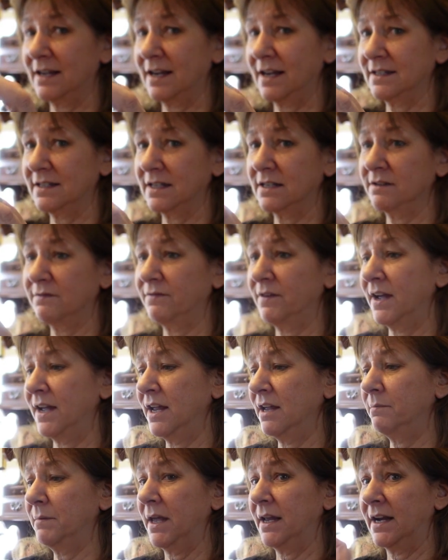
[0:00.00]
identify
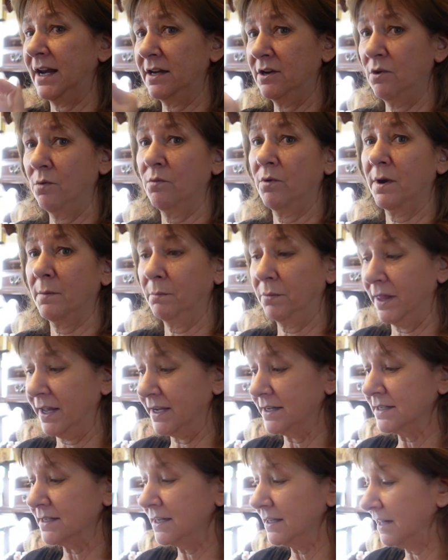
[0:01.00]
them and I know where I'm
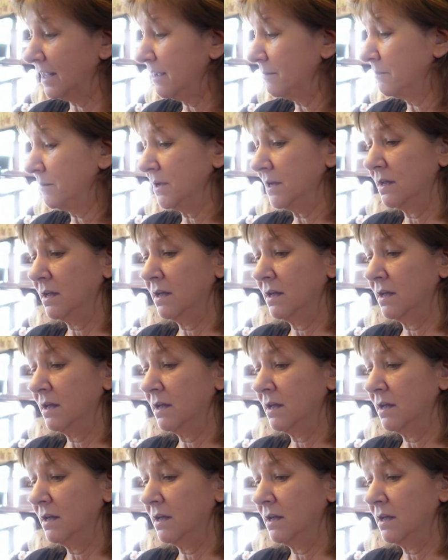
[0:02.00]
planting them.